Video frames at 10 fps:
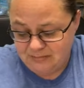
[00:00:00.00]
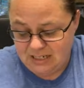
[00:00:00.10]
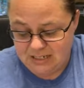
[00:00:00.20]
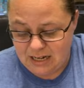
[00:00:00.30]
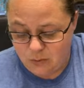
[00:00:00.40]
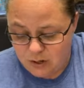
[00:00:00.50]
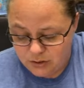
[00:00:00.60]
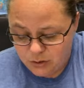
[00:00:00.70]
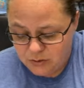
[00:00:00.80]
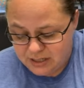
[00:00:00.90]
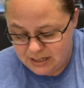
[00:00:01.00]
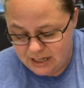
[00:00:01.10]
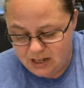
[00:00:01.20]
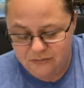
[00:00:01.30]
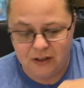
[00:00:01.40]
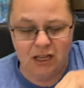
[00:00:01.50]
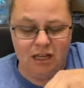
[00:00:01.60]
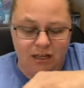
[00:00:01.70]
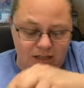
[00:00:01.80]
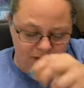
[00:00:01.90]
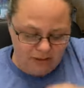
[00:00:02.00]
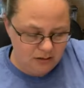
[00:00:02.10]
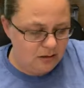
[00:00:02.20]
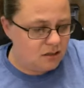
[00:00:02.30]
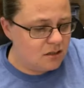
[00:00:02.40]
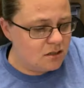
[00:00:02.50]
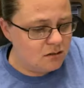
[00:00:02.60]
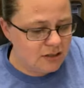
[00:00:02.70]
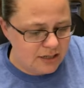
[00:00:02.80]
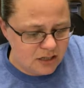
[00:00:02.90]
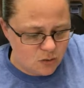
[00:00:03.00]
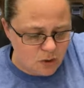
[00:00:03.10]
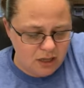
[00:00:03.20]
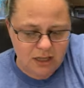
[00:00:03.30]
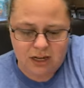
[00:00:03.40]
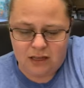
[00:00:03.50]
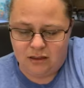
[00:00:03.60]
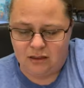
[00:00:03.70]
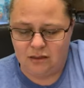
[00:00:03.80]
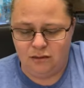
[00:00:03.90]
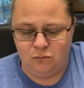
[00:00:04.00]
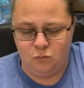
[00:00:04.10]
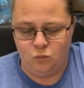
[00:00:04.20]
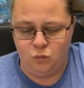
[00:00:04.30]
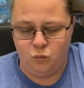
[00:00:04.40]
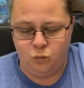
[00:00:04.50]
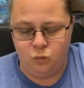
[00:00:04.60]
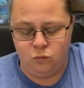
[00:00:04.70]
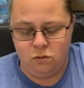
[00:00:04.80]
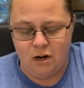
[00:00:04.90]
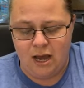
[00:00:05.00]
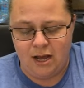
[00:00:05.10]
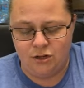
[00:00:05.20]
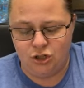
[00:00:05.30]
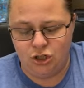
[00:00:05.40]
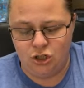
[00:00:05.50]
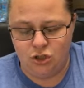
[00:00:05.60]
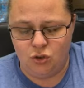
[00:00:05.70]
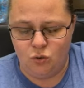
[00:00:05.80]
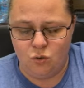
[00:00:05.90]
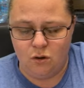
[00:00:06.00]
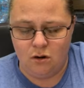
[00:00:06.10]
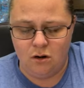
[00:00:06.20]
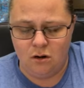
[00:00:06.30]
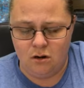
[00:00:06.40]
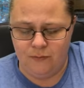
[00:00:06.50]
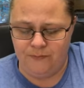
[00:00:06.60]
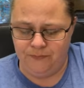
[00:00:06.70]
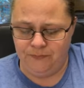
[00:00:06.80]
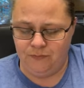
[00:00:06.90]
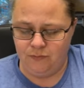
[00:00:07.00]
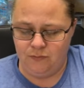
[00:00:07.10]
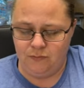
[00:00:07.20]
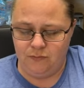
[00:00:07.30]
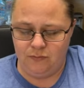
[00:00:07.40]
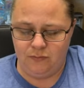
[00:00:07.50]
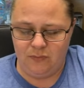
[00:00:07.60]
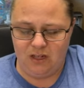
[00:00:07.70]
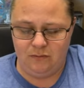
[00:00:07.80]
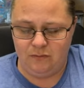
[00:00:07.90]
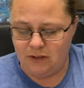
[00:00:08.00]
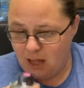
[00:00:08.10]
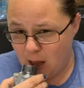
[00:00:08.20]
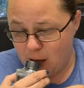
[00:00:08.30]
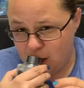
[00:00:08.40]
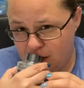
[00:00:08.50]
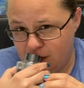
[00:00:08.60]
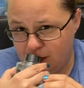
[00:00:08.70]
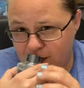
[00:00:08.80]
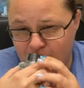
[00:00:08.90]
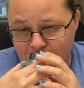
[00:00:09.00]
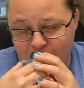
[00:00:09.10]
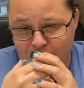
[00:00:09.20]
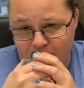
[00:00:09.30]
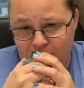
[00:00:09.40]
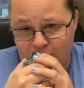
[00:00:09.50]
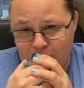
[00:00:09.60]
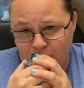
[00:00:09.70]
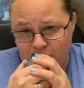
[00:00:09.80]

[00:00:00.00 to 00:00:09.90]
because I want to sniff it. So this is one that I'm not sure. I'm going to have to use my teeth.